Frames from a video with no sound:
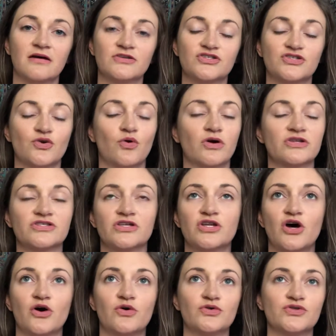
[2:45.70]
towards the
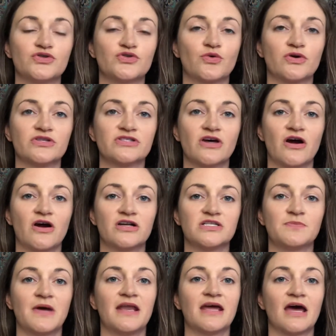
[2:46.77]
nodes or towards the heart,
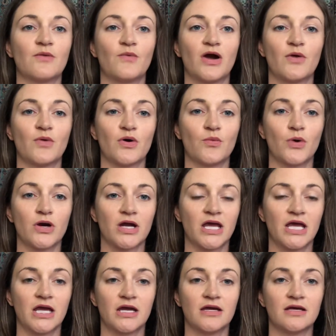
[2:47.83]
depending on where we're
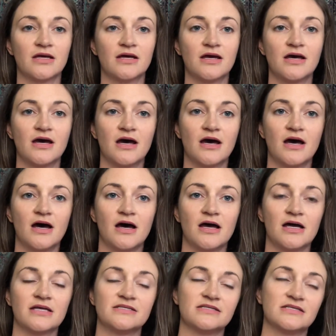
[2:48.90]
working.
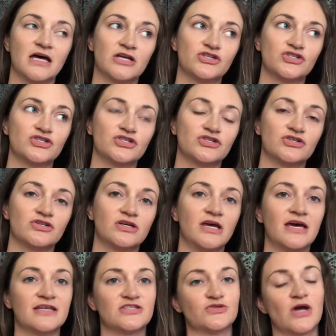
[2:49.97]
It's a touch
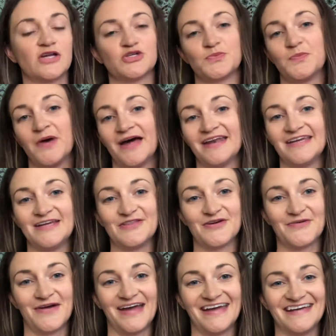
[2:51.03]
and a stretch, but either
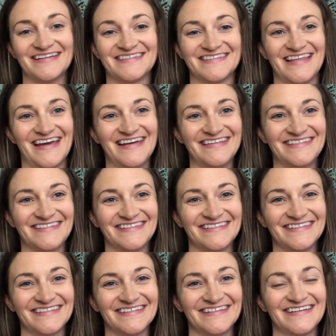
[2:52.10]
way, it's light.
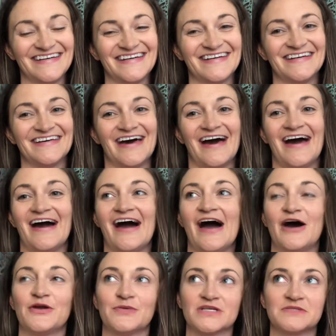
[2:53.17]

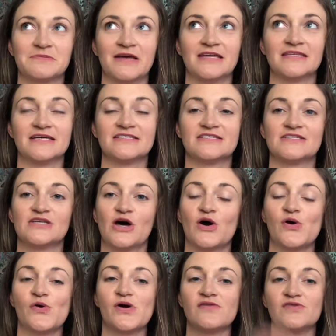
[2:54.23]
How to explain this?
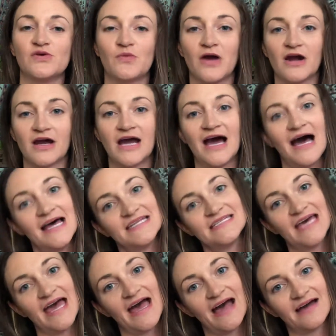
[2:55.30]
So if you wear
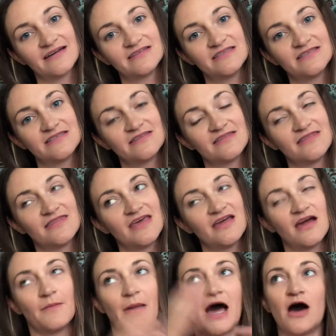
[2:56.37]
contacts, think
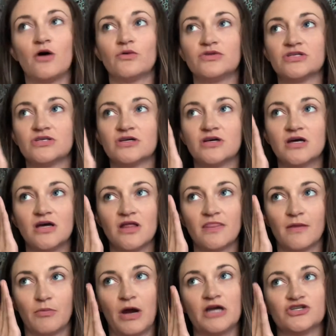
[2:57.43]
about the
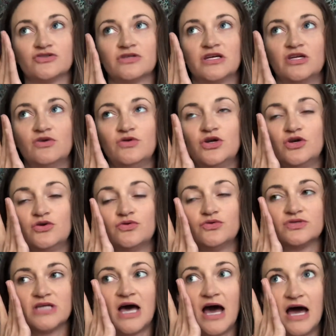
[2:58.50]
pressure that you
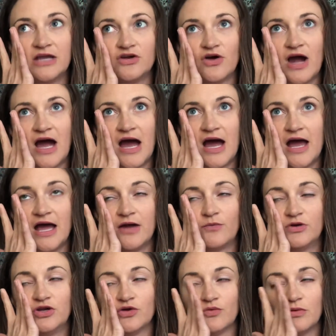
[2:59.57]
use on your eye
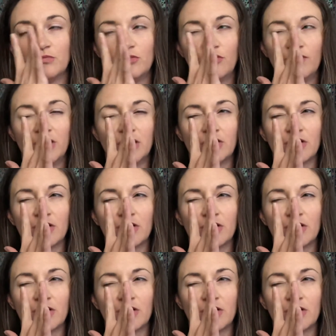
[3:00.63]
when you're removing your